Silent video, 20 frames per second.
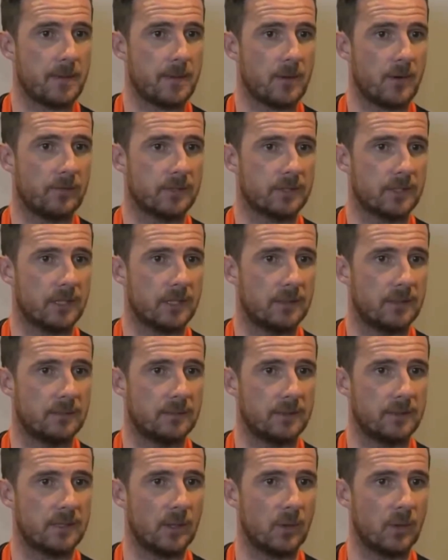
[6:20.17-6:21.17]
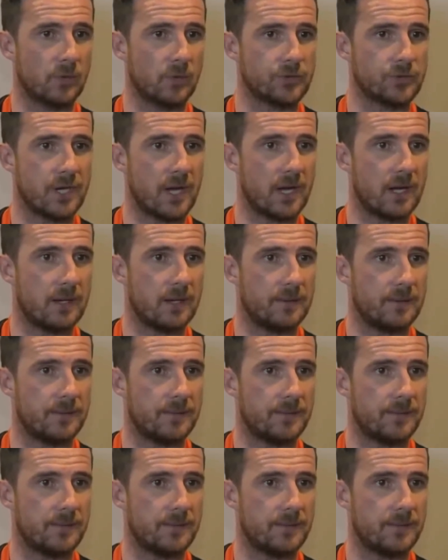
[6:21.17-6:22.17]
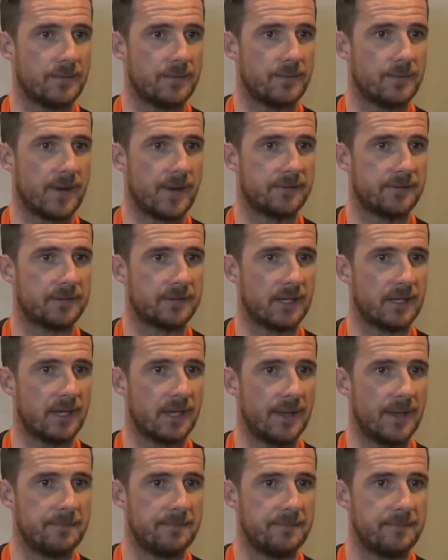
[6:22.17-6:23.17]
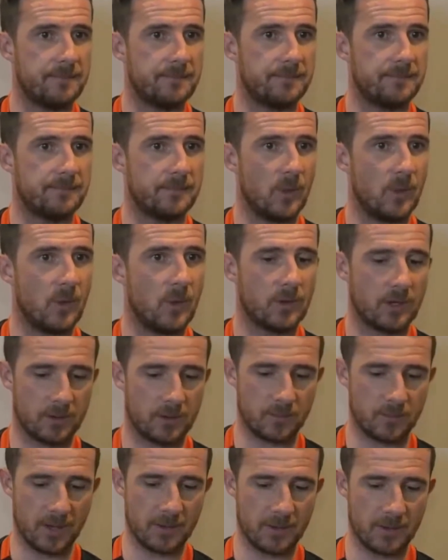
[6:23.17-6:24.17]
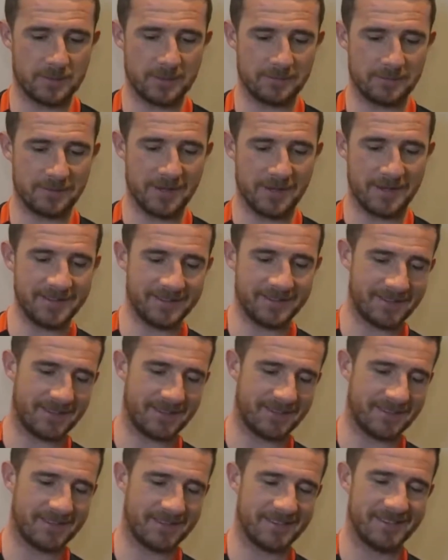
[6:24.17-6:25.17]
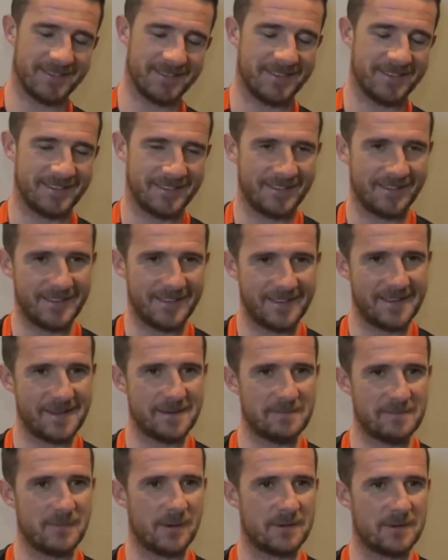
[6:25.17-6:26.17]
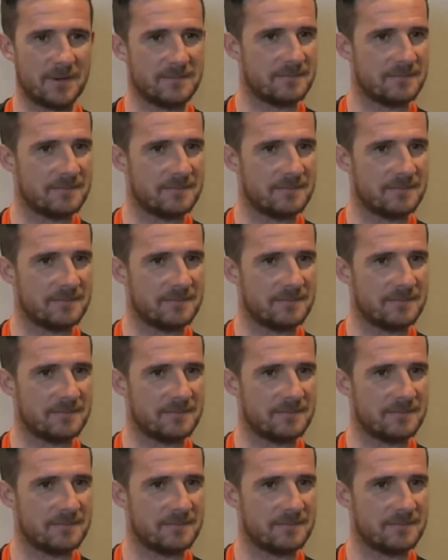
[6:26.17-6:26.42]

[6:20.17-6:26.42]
obviously we had a long chat after the game, longer than what I would have liked, but